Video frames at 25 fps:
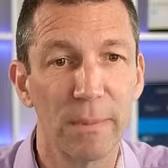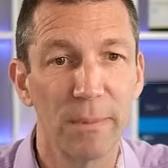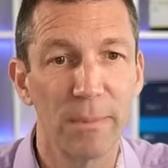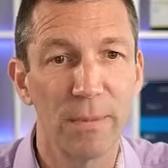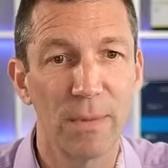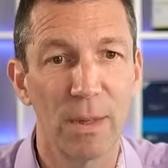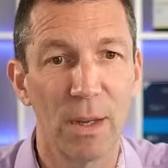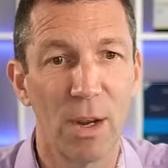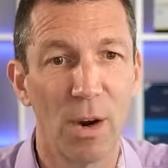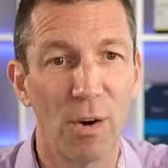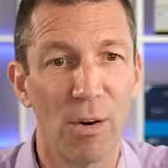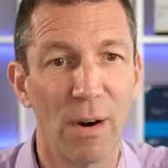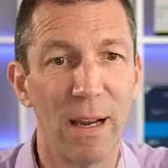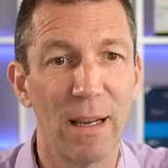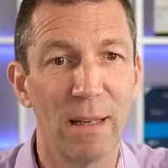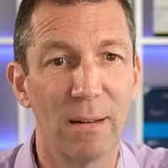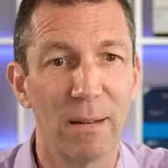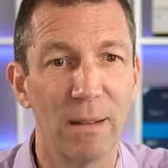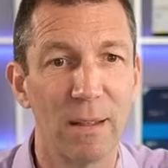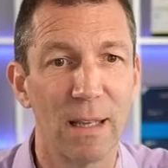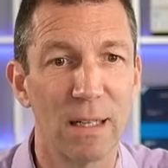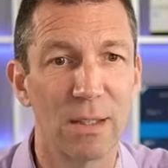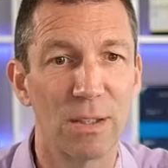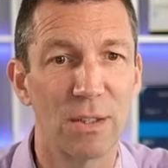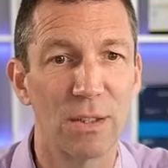all right,
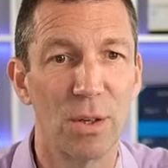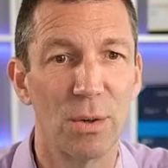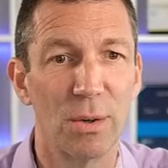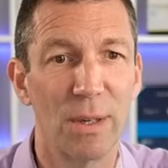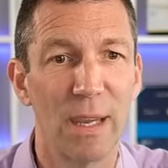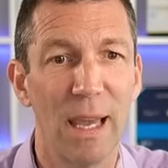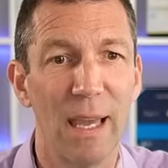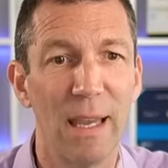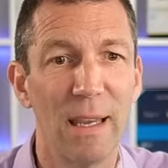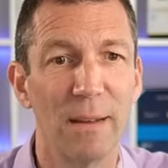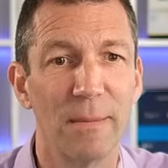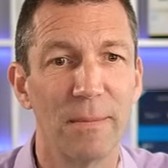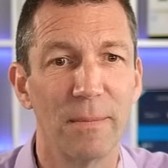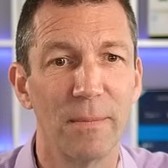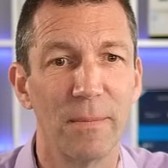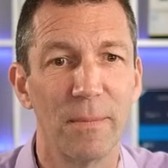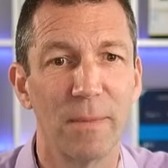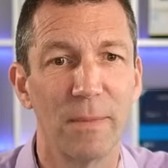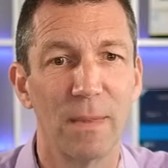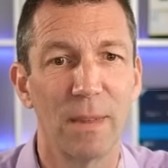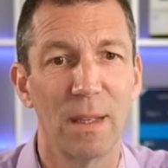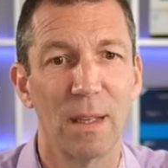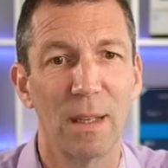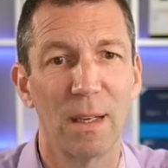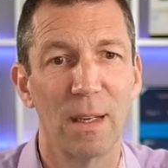that's okay.
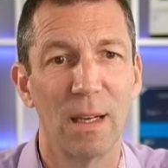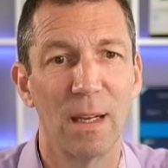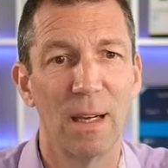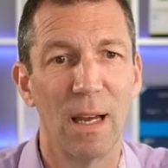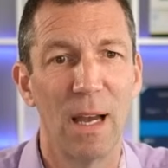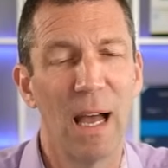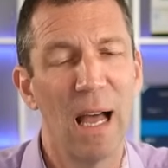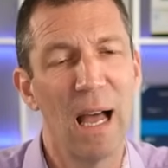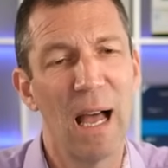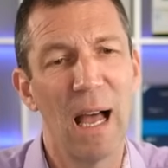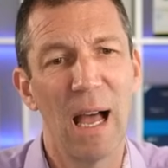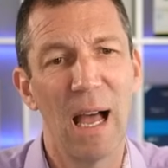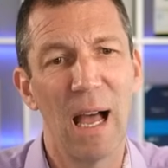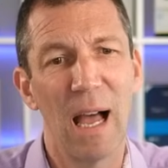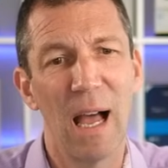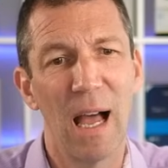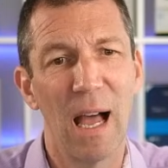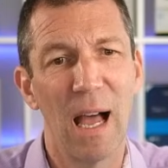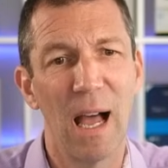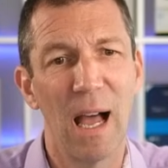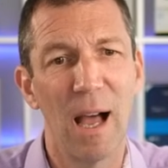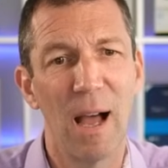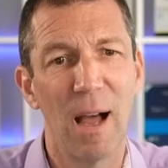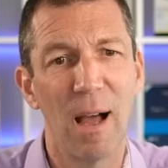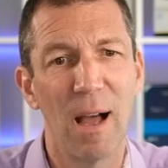
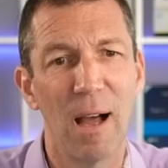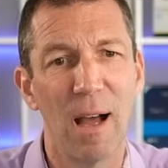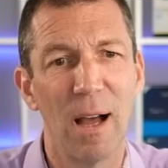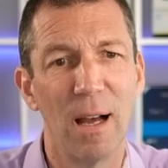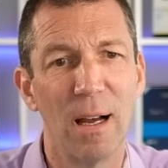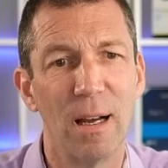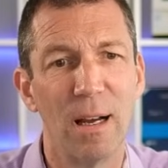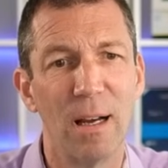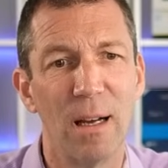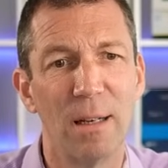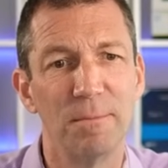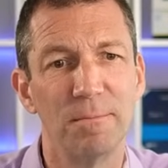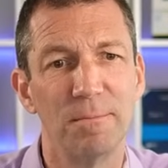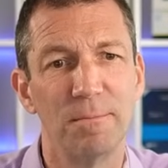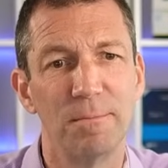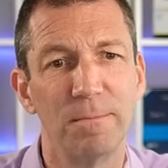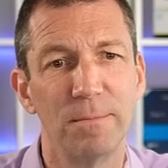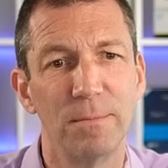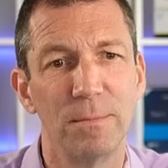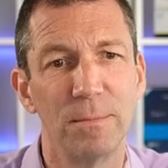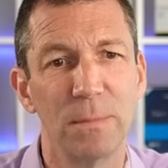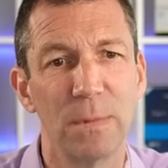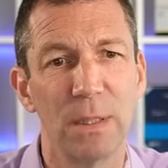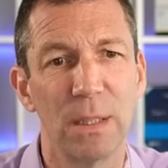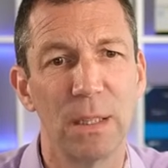Uh,
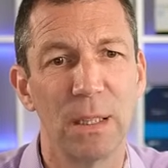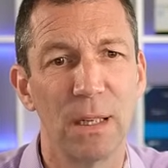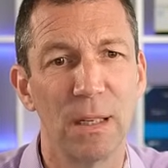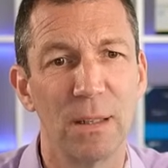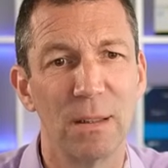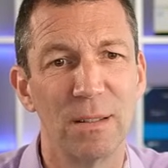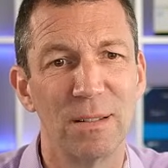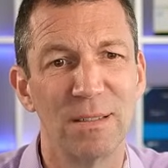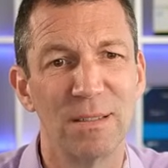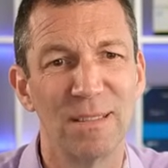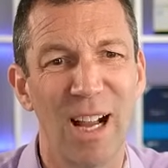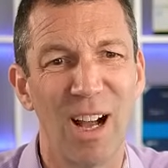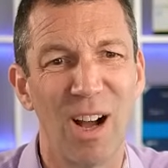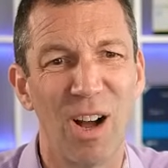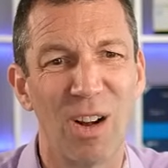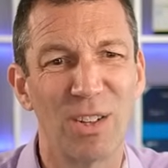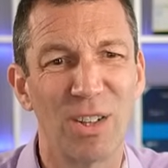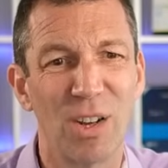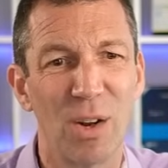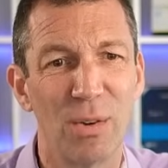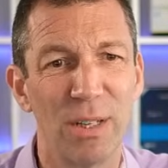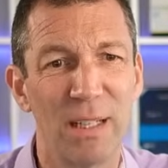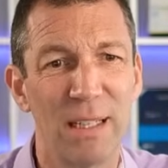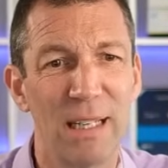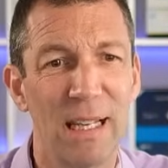
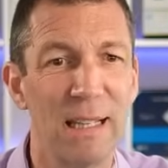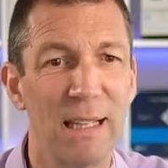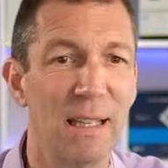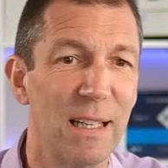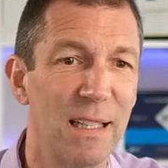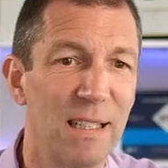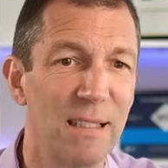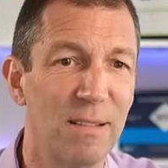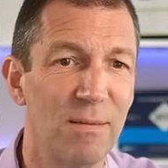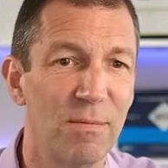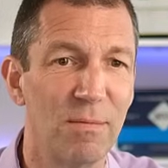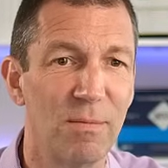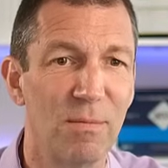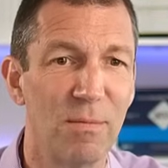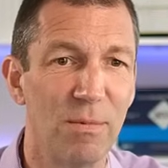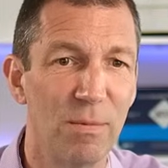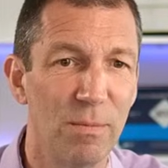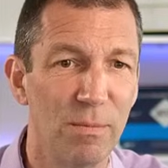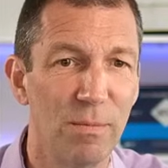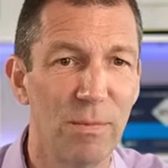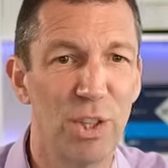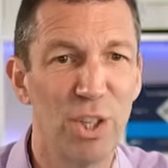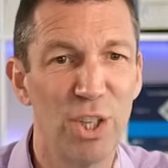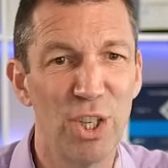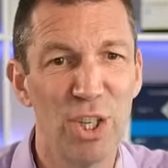hard-coded in the
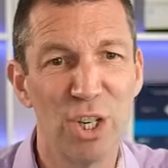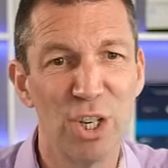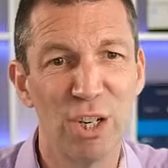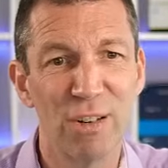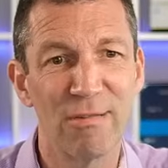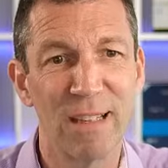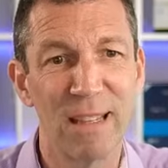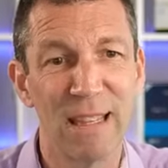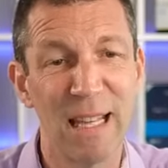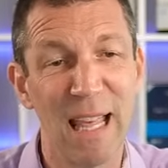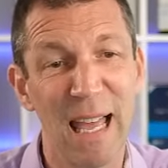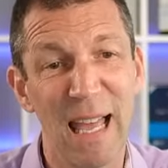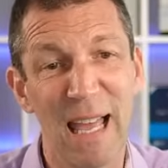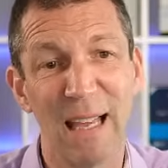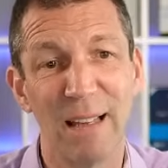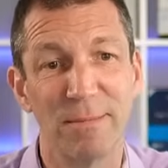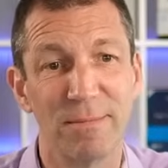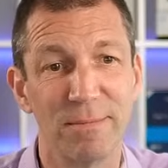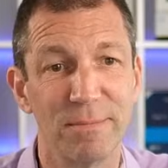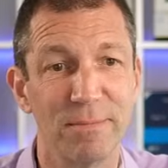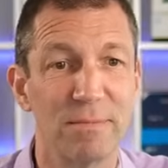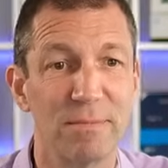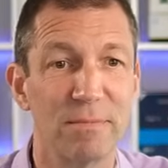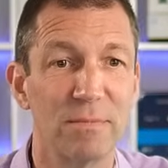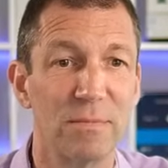year in there,
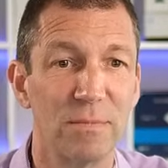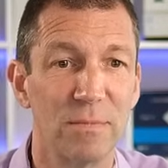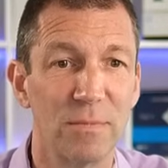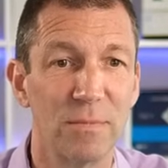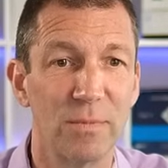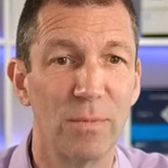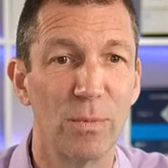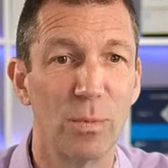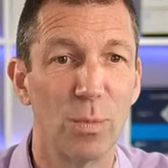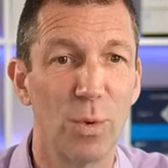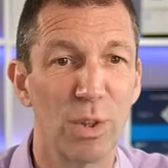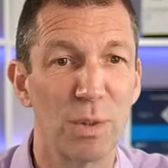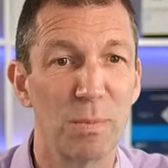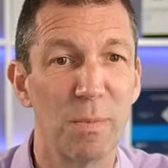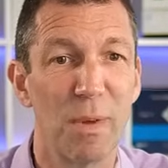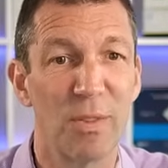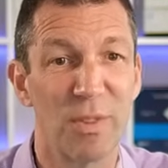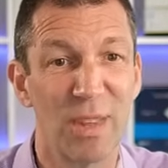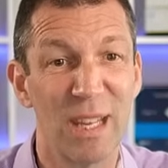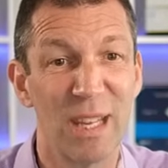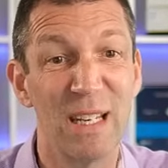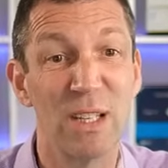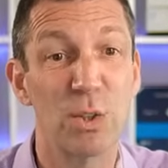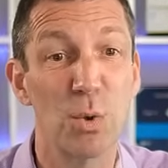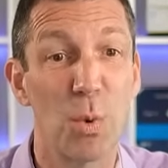worst month
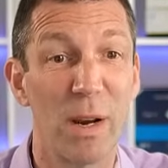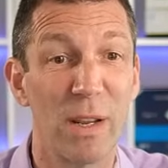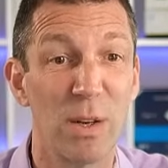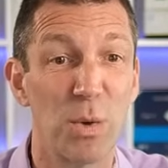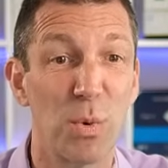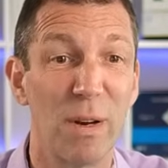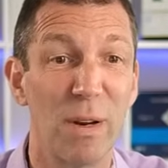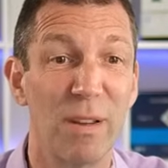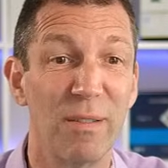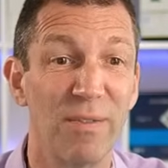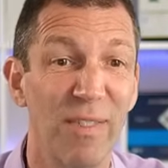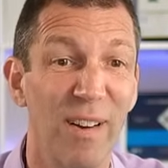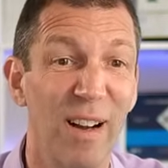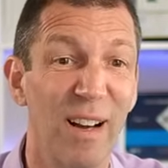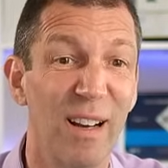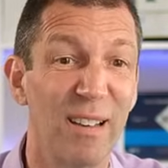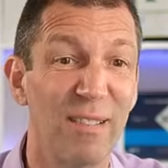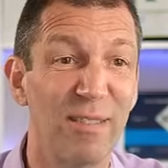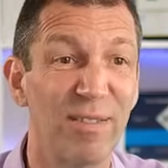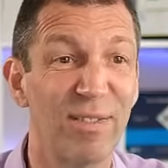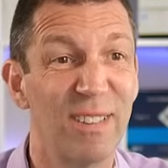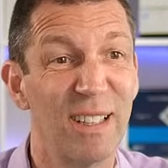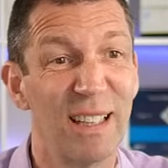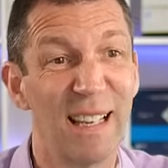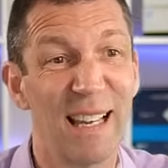in twenty
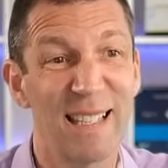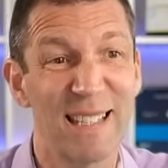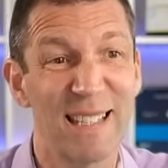twenty-five. I guess the